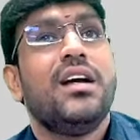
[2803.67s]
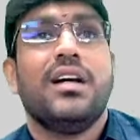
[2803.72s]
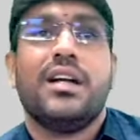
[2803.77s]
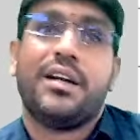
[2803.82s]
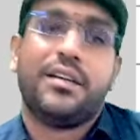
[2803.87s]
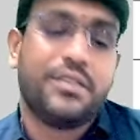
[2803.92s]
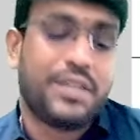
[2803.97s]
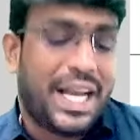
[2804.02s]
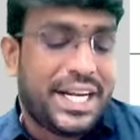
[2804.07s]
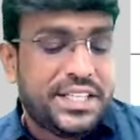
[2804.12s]

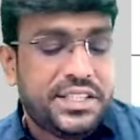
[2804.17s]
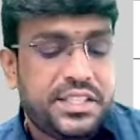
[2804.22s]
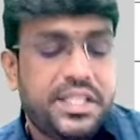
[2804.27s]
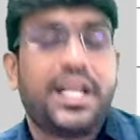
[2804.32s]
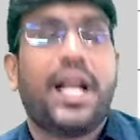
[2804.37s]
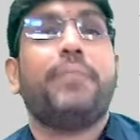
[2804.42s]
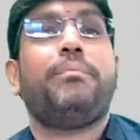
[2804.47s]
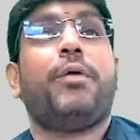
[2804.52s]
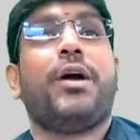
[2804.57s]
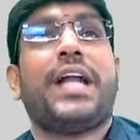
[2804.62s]

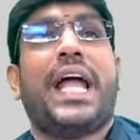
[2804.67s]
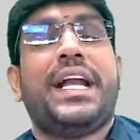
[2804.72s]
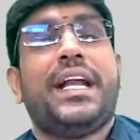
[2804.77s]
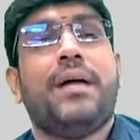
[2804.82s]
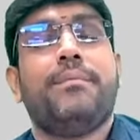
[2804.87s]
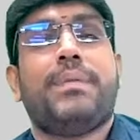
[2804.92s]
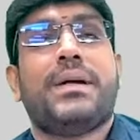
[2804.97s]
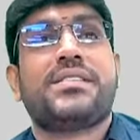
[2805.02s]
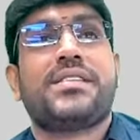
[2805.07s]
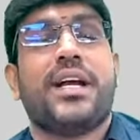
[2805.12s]

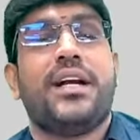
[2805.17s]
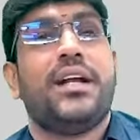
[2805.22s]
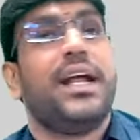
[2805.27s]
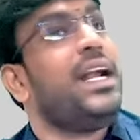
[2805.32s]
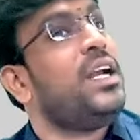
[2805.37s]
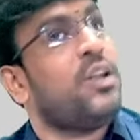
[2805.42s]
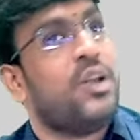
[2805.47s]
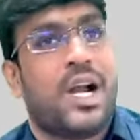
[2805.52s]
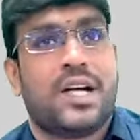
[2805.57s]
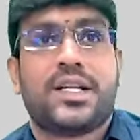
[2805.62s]
99.99% it
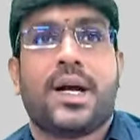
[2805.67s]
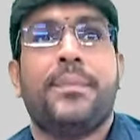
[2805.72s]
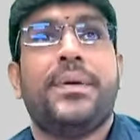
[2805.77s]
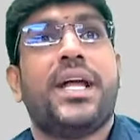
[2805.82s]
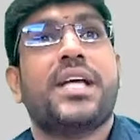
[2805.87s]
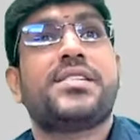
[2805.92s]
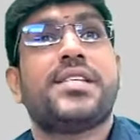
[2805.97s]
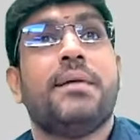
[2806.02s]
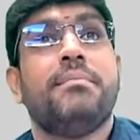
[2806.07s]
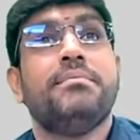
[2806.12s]
will not come in
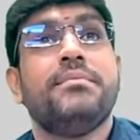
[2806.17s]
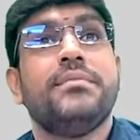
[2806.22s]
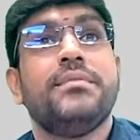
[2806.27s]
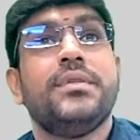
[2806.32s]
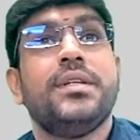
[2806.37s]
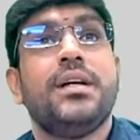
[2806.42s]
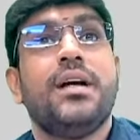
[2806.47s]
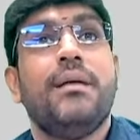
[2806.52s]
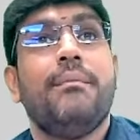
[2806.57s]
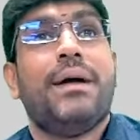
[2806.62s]
exam.
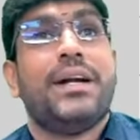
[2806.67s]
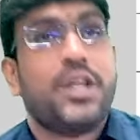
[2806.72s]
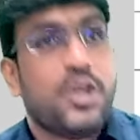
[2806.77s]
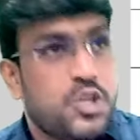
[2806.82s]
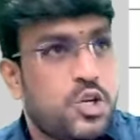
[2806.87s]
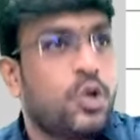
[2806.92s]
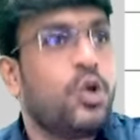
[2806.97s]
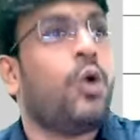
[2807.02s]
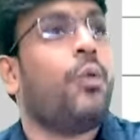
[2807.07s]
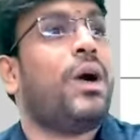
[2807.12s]
But you
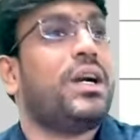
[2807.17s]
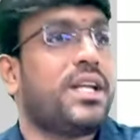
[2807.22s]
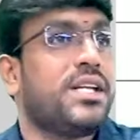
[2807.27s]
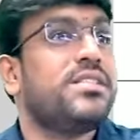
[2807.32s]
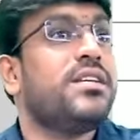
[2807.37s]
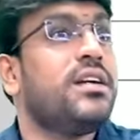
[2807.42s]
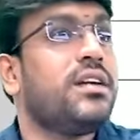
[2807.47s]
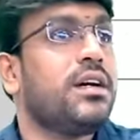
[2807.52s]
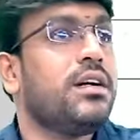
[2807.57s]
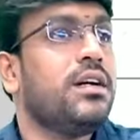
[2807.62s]
should know what is
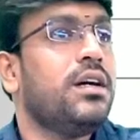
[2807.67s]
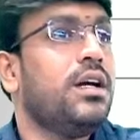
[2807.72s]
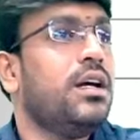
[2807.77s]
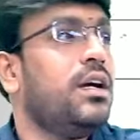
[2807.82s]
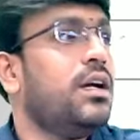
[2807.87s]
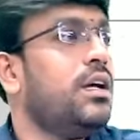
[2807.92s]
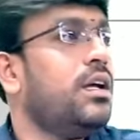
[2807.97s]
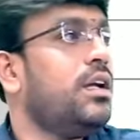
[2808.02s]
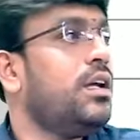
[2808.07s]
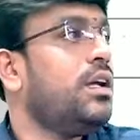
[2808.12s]
it.
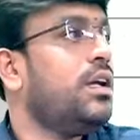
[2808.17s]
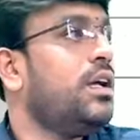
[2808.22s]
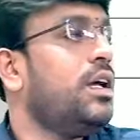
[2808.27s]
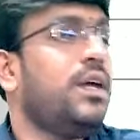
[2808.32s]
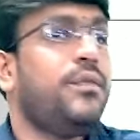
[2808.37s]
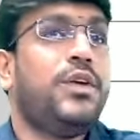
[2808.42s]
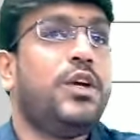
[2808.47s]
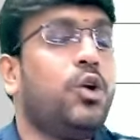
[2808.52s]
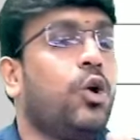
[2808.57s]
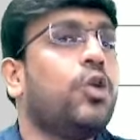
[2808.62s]
If
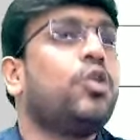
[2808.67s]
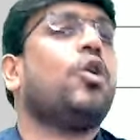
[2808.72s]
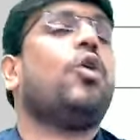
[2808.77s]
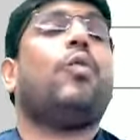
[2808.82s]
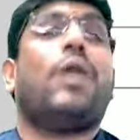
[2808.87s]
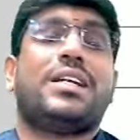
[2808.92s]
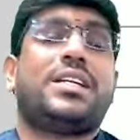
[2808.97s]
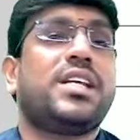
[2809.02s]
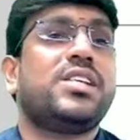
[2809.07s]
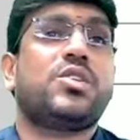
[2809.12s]
you don't know
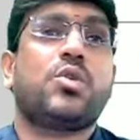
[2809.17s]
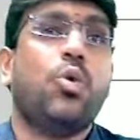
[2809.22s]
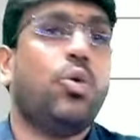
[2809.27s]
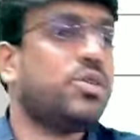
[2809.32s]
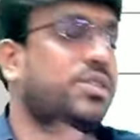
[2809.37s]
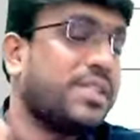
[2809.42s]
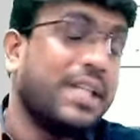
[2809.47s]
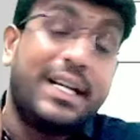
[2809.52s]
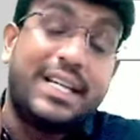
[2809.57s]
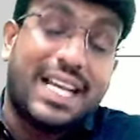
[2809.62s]
what is
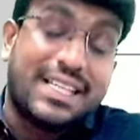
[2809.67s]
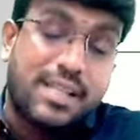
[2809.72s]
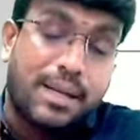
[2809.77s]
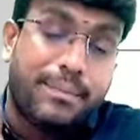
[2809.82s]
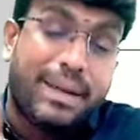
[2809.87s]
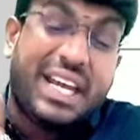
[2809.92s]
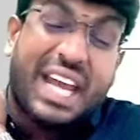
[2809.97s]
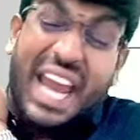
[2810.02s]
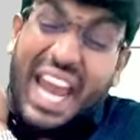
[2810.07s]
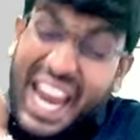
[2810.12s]
goods, it doesn't
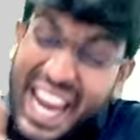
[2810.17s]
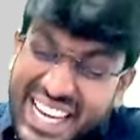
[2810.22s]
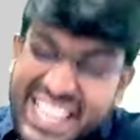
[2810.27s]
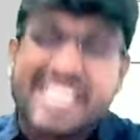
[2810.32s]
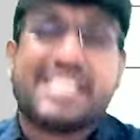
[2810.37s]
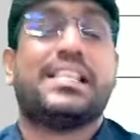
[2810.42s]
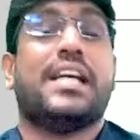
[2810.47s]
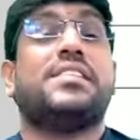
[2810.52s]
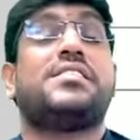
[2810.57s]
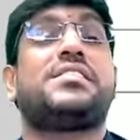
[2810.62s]
make any
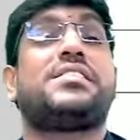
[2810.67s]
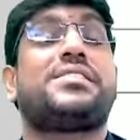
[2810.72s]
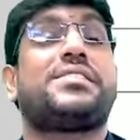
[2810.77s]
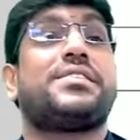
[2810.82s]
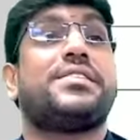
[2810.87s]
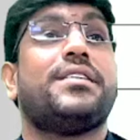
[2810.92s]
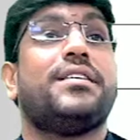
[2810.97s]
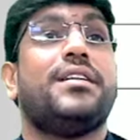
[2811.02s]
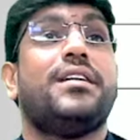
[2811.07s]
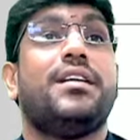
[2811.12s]

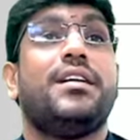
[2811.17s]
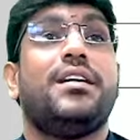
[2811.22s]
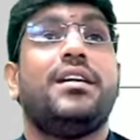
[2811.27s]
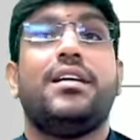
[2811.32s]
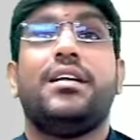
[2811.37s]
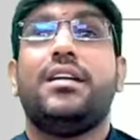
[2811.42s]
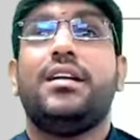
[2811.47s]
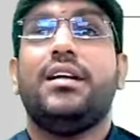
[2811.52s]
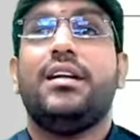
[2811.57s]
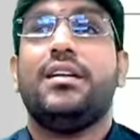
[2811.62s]
sense.
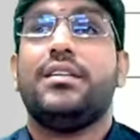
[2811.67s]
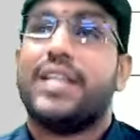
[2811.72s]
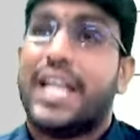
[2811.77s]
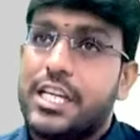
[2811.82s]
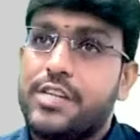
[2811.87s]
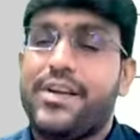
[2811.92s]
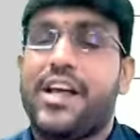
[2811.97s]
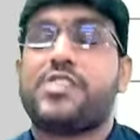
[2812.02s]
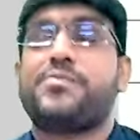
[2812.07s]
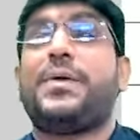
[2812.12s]
That is
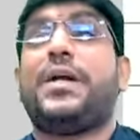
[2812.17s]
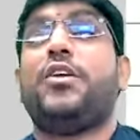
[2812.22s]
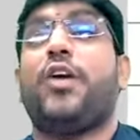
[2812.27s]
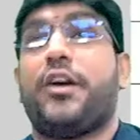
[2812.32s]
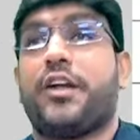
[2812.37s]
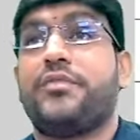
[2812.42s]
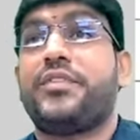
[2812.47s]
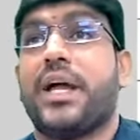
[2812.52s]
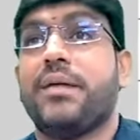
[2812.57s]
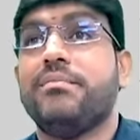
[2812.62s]
why I spend a lot
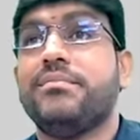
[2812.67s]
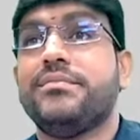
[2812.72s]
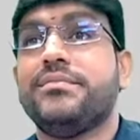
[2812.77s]
of time.